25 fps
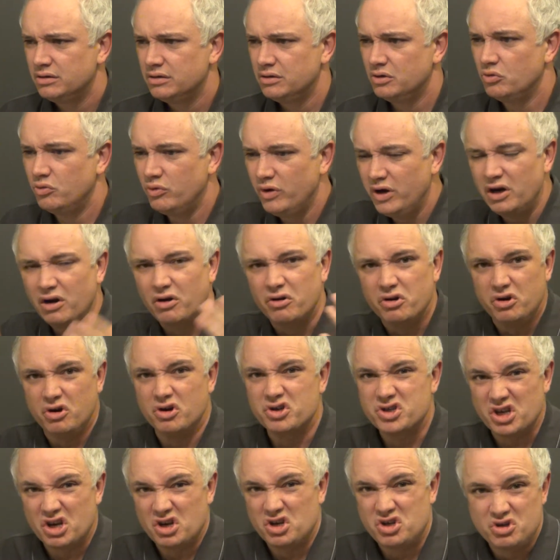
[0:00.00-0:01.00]
we don't
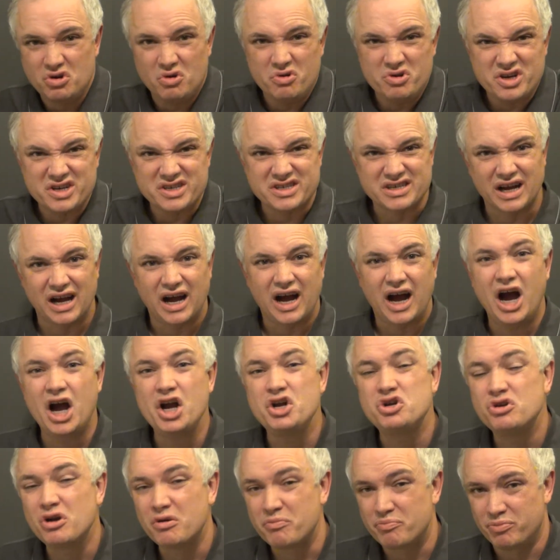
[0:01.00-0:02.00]
usually do just
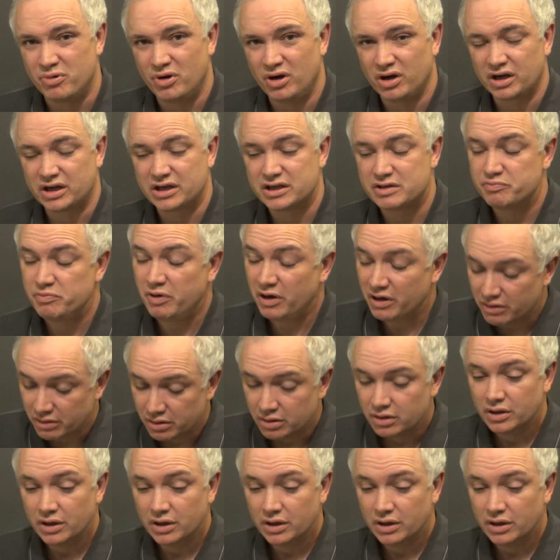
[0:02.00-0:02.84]
100 books, but